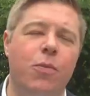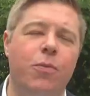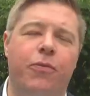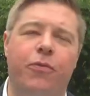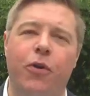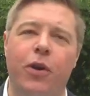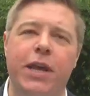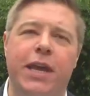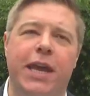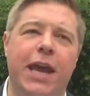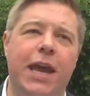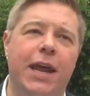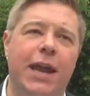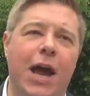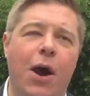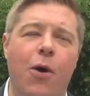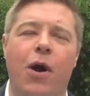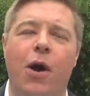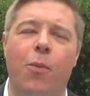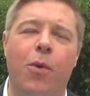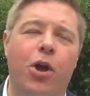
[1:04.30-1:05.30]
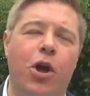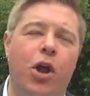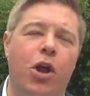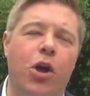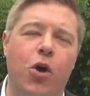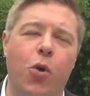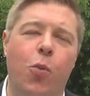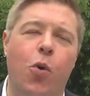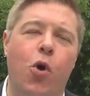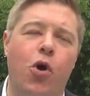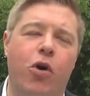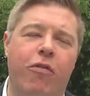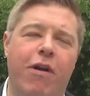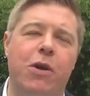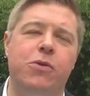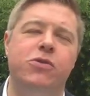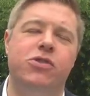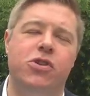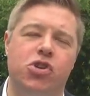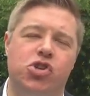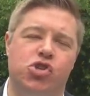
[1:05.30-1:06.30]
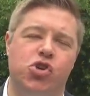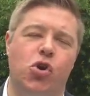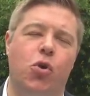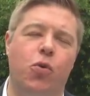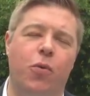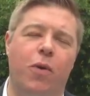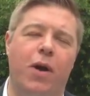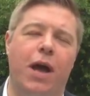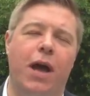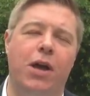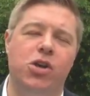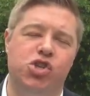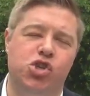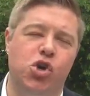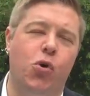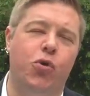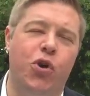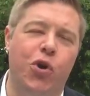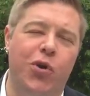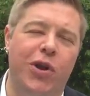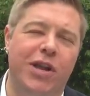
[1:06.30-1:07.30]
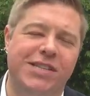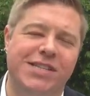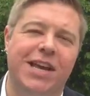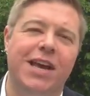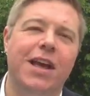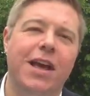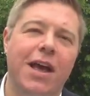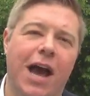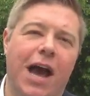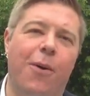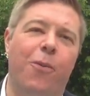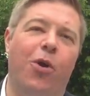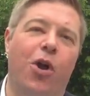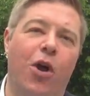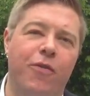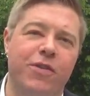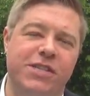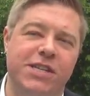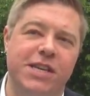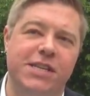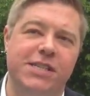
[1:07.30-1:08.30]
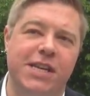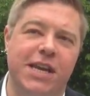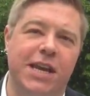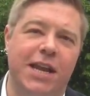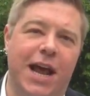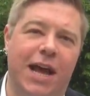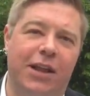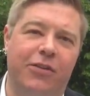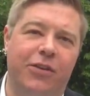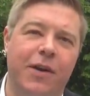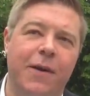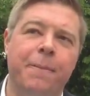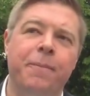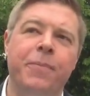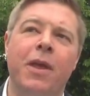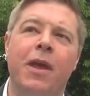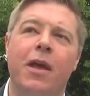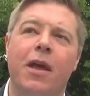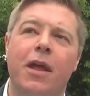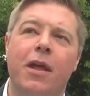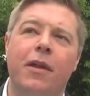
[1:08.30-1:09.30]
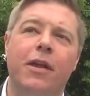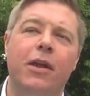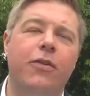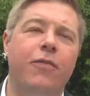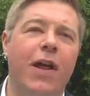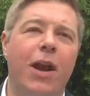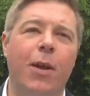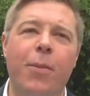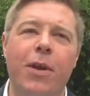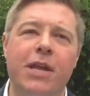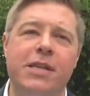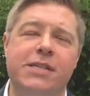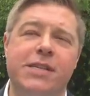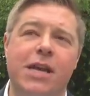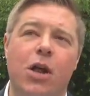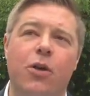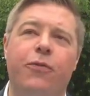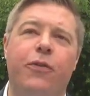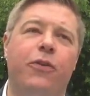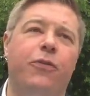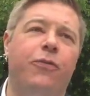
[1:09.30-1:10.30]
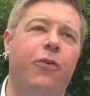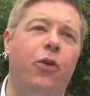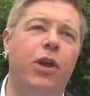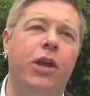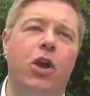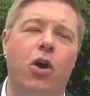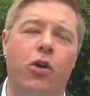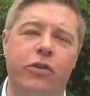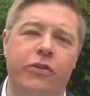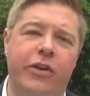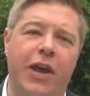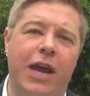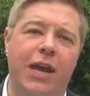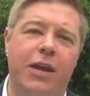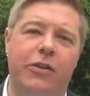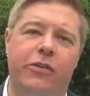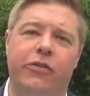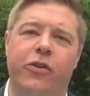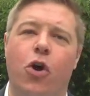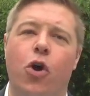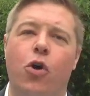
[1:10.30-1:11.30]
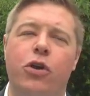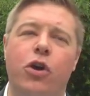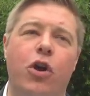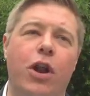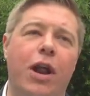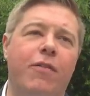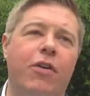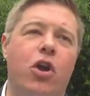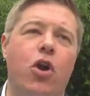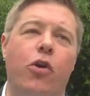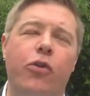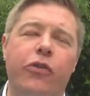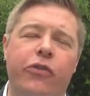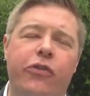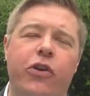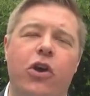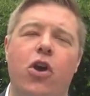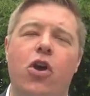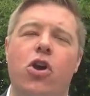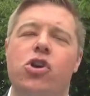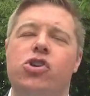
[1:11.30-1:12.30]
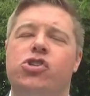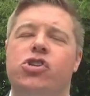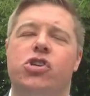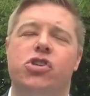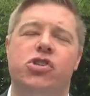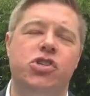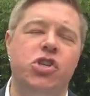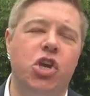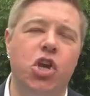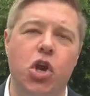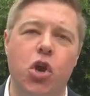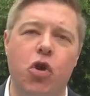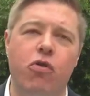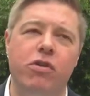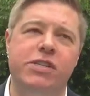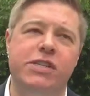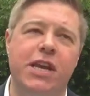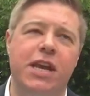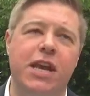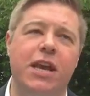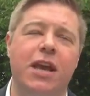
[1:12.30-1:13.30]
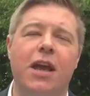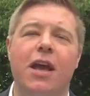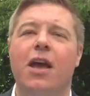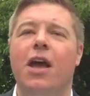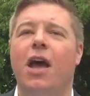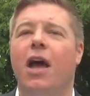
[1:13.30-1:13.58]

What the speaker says: come fully kitted out, and we're going to go walk around to the show unit, and we'll obviously see that. The development itself, it's fully contained, so you're going to have a concierge, security,